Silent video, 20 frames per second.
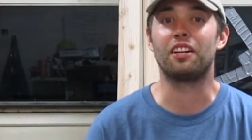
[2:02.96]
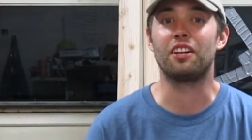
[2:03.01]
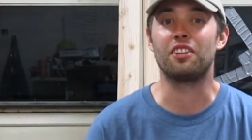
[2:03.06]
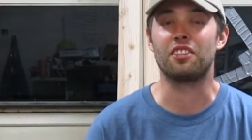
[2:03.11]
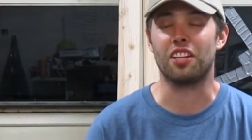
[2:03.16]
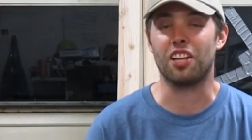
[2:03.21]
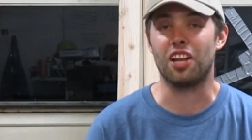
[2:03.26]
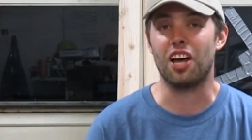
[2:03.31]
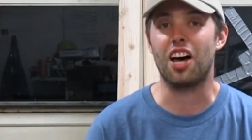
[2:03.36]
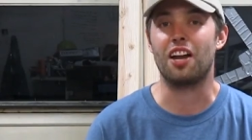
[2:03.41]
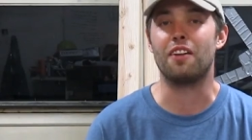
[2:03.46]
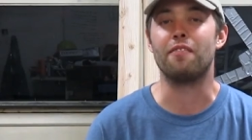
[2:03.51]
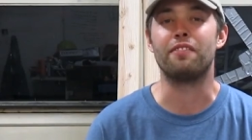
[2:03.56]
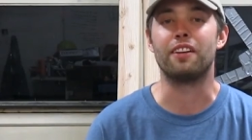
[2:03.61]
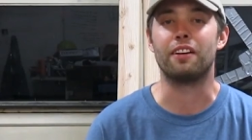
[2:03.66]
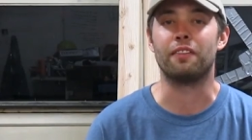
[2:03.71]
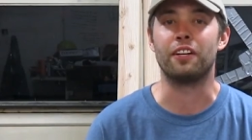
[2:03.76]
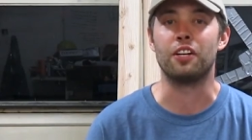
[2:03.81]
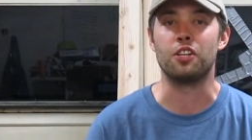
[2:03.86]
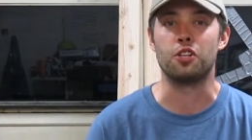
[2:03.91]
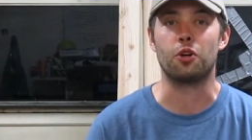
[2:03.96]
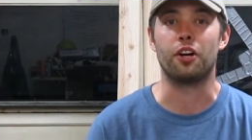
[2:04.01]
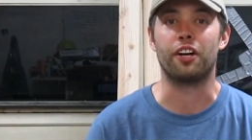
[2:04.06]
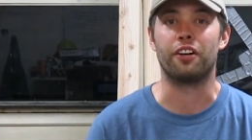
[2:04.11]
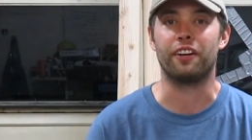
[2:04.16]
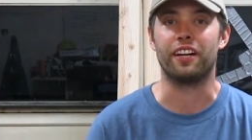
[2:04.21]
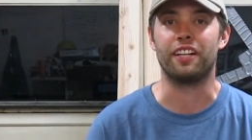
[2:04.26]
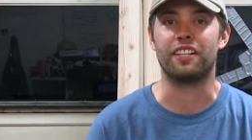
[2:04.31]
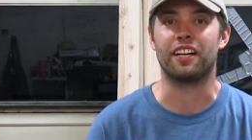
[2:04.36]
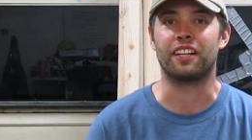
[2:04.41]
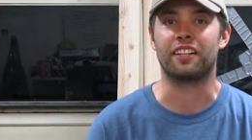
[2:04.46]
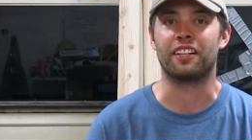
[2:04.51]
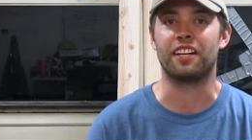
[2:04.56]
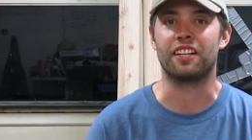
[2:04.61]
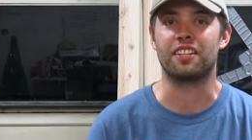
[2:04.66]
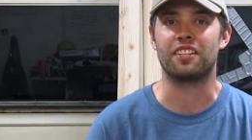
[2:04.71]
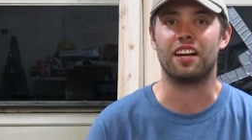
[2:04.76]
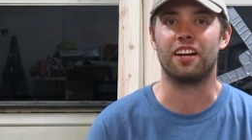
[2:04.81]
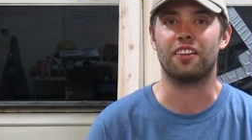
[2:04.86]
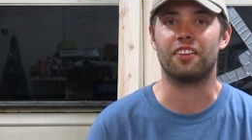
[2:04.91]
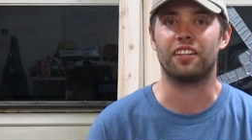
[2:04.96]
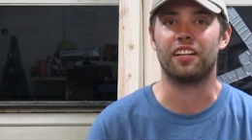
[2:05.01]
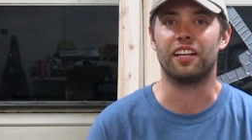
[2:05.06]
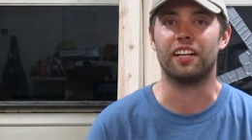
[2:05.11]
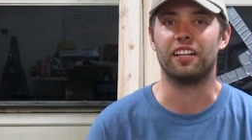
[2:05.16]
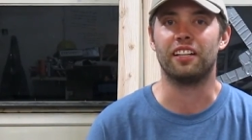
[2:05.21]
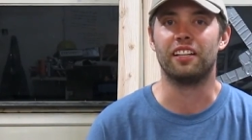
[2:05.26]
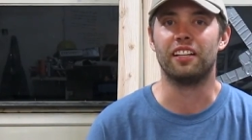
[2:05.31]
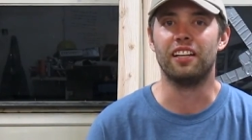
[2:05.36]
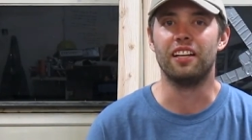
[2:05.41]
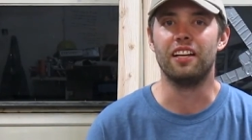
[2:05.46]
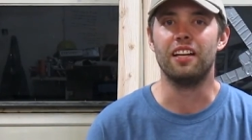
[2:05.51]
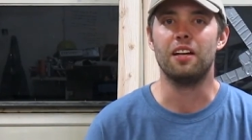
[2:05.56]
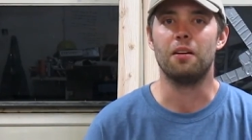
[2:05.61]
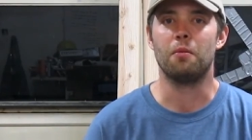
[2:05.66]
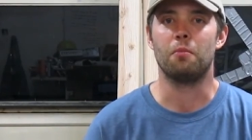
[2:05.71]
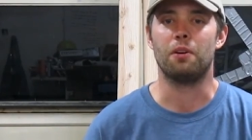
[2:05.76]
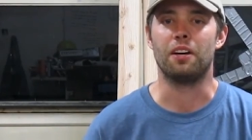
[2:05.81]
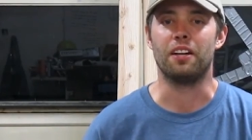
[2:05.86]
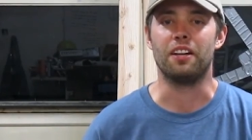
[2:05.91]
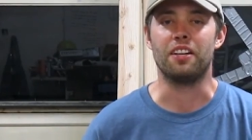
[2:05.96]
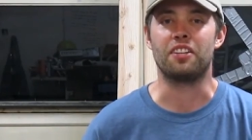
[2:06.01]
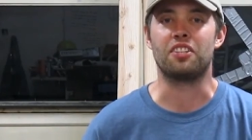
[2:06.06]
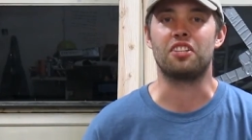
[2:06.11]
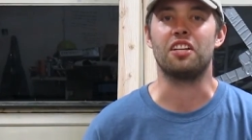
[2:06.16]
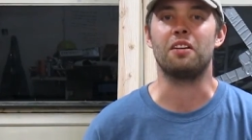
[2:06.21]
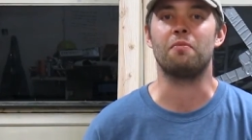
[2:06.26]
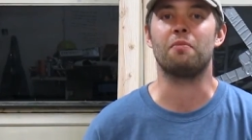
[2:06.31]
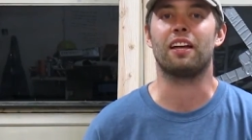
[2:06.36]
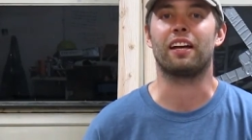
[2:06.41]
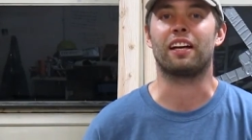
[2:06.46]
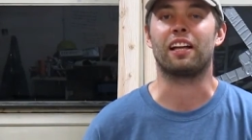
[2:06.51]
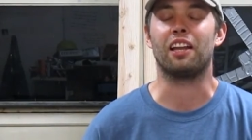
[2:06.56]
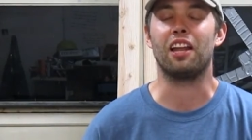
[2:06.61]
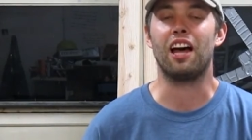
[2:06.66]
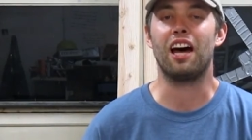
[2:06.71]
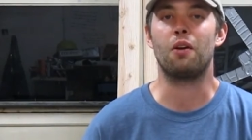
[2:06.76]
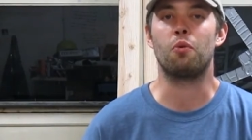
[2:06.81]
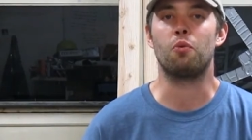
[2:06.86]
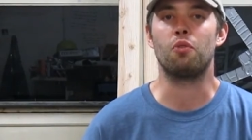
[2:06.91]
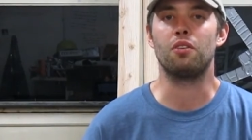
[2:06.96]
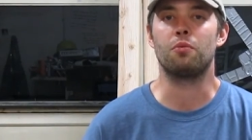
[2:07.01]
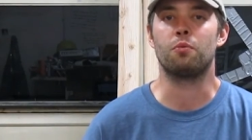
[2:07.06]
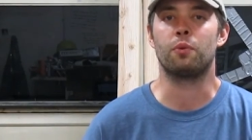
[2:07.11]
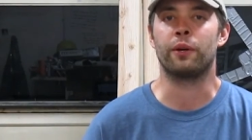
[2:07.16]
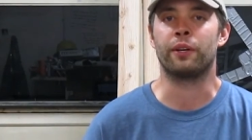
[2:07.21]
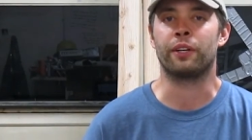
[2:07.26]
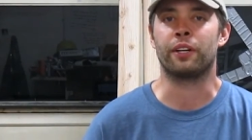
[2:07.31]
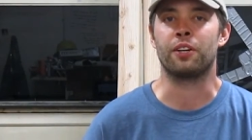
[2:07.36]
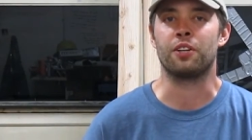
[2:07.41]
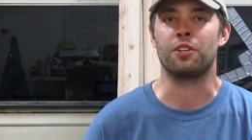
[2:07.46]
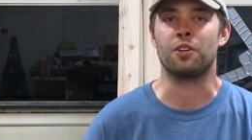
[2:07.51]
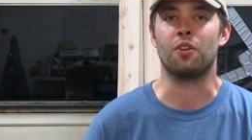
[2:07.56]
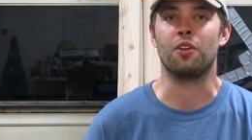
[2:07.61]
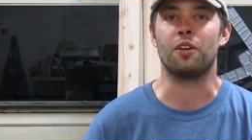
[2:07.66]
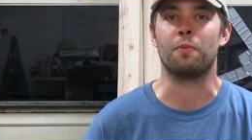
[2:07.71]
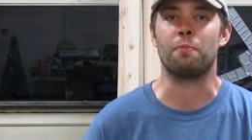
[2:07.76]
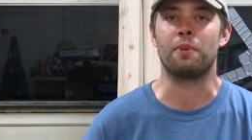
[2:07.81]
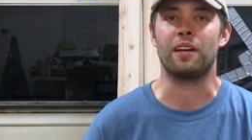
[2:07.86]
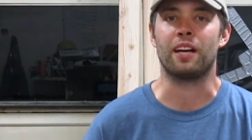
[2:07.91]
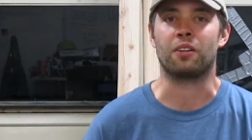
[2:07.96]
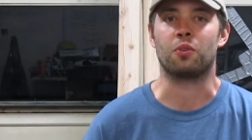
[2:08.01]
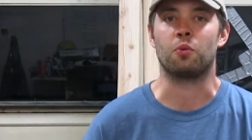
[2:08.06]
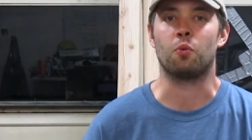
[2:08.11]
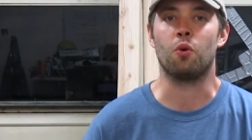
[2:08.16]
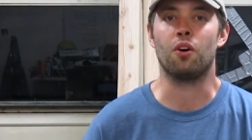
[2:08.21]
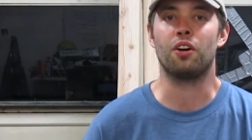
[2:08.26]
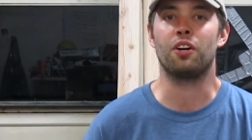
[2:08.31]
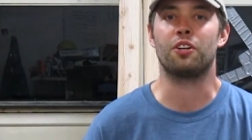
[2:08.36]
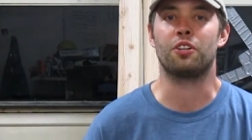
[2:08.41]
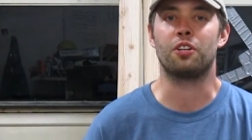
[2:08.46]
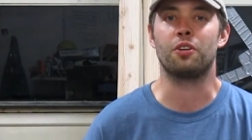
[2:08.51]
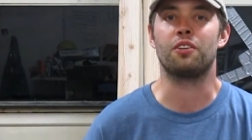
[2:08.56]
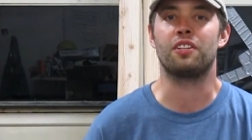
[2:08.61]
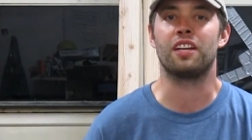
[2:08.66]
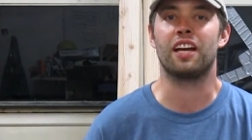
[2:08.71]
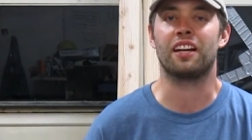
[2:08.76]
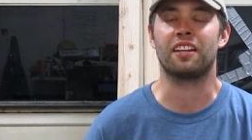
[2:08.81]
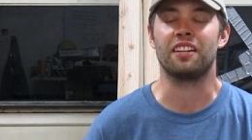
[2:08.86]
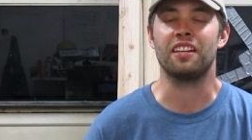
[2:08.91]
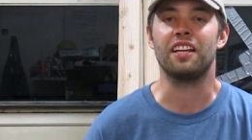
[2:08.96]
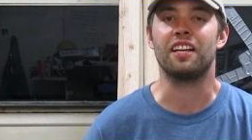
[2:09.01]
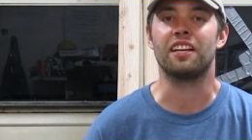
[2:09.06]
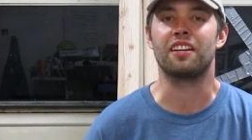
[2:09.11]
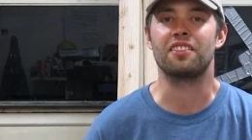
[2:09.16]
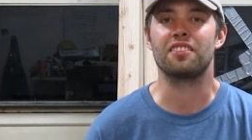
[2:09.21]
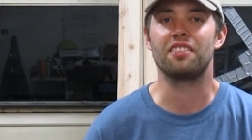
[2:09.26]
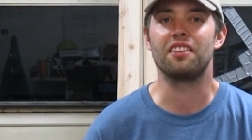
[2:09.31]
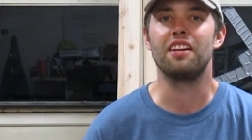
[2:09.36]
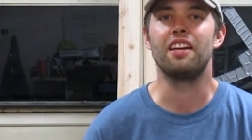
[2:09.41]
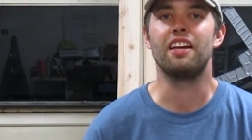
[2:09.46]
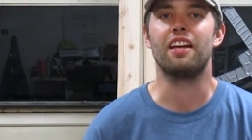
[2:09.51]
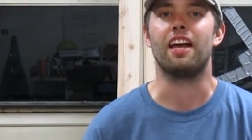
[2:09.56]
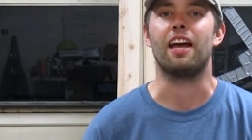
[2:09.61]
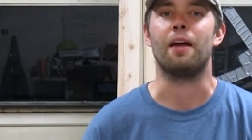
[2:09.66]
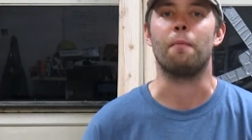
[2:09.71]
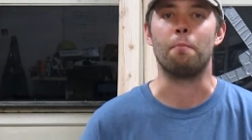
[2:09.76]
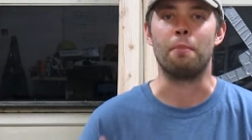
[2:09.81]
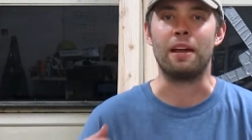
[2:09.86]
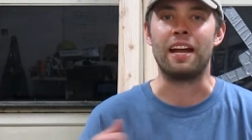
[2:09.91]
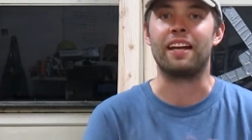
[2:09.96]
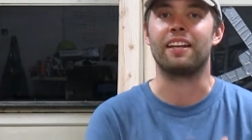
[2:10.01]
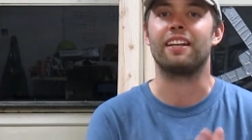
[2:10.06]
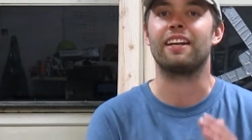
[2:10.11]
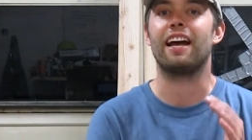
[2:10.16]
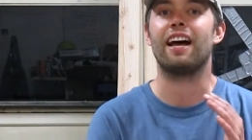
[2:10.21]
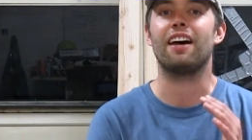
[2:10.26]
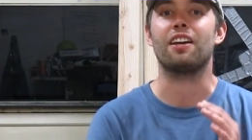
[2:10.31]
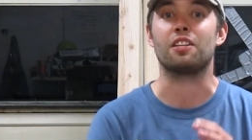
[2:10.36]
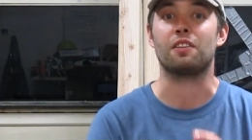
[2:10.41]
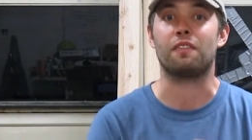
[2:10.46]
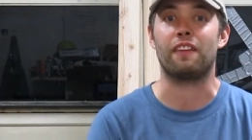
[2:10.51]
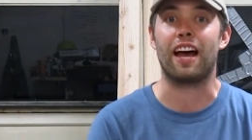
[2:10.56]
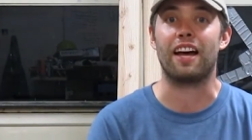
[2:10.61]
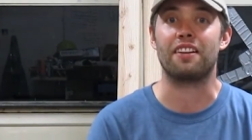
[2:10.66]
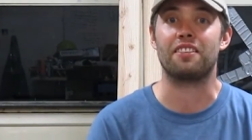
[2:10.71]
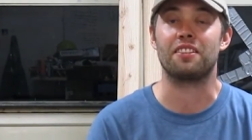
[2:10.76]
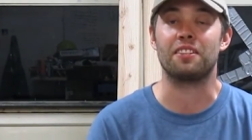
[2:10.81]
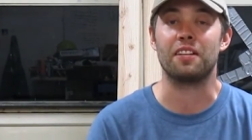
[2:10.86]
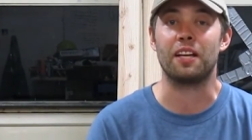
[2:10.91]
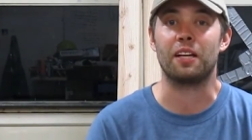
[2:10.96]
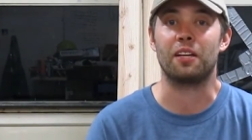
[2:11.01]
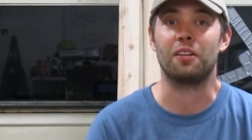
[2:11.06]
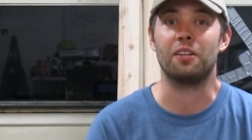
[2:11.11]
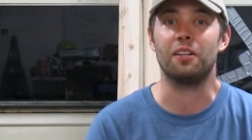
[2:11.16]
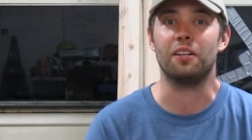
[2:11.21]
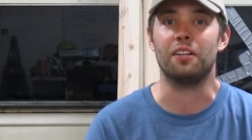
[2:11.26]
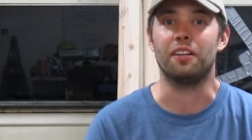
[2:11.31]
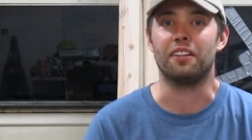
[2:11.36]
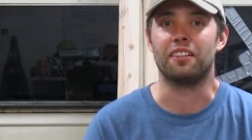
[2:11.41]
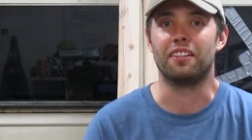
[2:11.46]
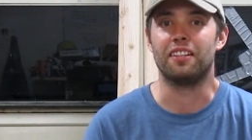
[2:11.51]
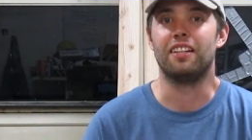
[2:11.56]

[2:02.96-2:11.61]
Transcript: there's a lot of different joinery techniques out there, but it seemed like a lot of woodworkers only picked 1 or 2 techniques and banged it out as fast as they could.